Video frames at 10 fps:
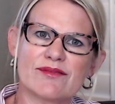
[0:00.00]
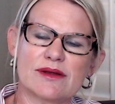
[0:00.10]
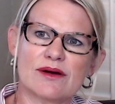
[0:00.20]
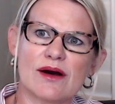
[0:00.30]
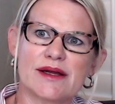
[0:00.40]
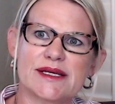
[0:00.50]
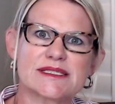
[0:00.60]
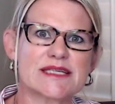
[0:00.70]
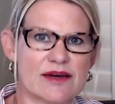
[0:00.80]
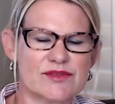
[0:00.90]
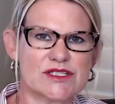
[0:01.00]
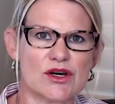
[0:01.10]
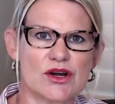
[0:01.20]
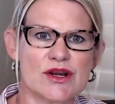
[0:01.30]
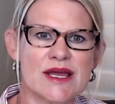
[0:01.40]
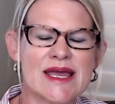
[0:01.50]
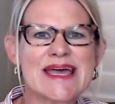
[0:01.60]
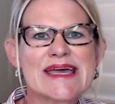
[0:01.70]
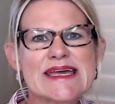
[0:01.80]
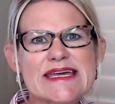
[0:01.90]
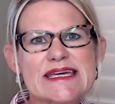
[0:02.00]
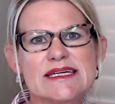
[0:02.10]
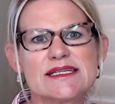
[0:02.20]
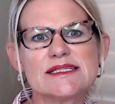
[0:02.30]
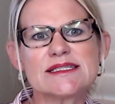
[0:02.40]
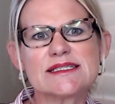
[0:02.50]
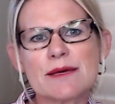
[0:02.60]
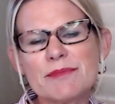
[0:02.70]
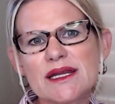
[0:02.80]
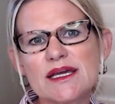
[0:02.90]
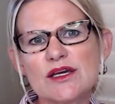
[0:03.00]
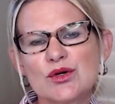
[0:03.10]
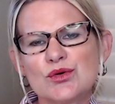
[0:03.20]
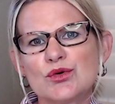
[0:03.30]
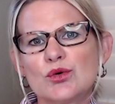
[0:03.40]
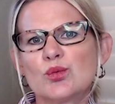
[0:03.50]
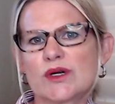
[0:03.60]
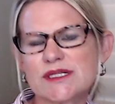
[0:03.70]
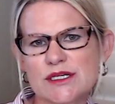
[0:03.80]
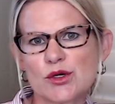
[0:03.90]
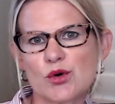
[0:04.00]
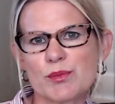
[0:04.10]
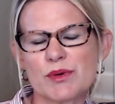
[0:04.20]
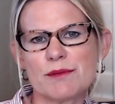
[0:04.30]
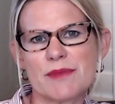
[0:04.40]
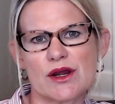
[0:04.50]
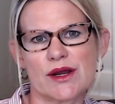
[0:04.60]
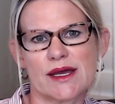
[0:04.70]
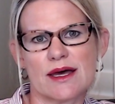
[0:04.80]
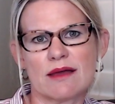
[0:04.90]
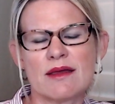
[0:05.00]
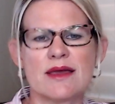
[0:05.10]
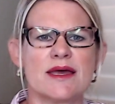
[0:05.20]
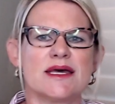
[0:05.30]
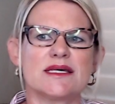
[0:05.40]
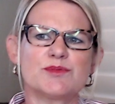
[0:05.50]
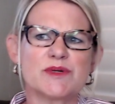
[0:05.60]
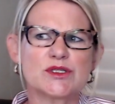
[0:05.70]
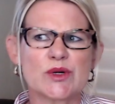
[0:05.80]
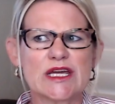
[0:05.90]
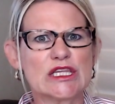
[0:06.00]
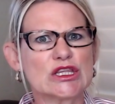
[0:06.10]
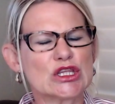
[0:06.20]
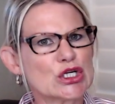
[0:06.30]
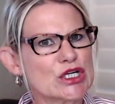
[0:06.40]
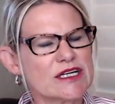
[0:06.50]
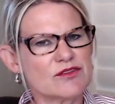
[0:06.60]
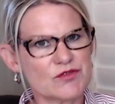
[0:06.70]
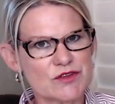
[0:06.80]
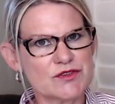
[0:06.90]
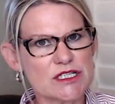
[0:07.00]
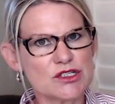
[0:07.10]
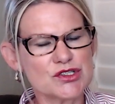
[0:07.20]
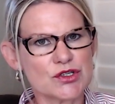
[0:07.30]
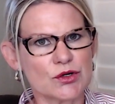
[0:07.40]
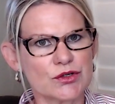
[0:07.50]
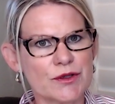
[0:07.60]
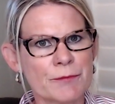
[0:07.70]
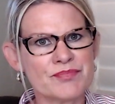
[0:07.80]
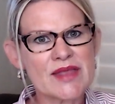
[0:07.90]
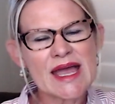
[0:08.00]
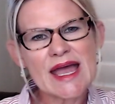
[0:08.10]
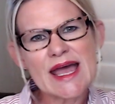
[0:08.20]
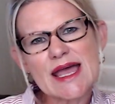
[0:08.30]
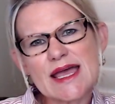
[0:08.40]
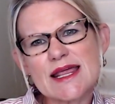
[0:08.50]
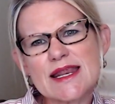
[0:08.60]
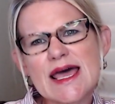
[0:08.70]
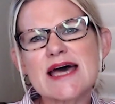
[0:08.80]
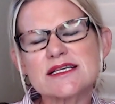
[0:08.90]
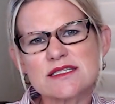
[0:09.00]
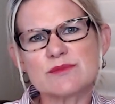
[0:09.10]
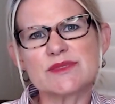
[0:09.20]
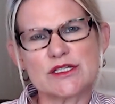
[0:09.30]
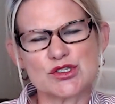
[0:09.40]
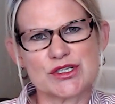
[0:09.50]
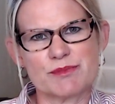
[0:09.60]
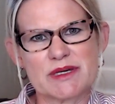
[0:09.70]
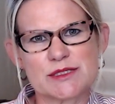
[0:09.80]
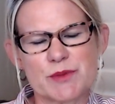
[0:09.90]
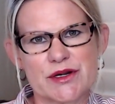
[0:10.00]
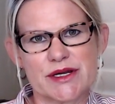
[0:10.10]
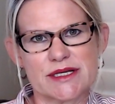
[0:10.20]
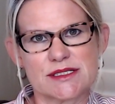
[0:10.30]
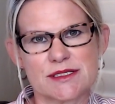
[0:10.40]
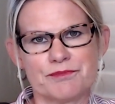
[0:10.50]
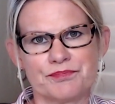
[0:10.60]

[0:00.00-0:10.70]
audience avatar is somebody who works in corporate America, is between 30 and 50 years old, and has some leadership experience.